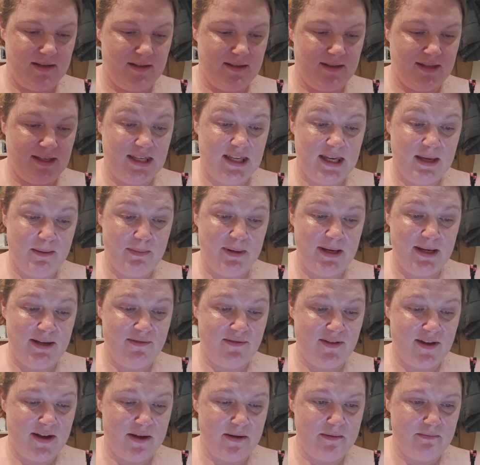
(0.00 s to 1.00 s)
the Ghibli
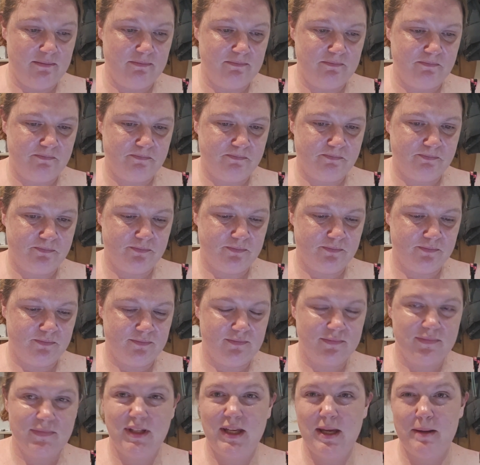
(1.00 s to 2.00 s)
film,
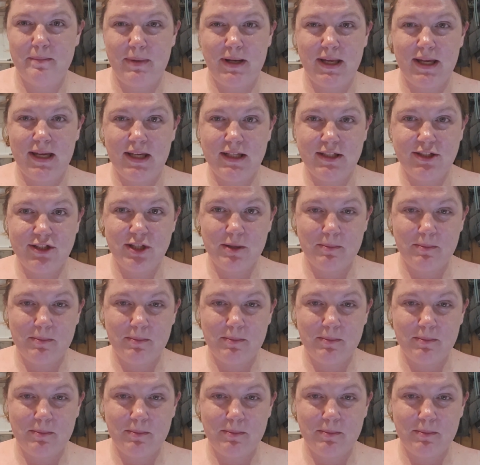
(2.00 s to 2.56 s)
Ghibli,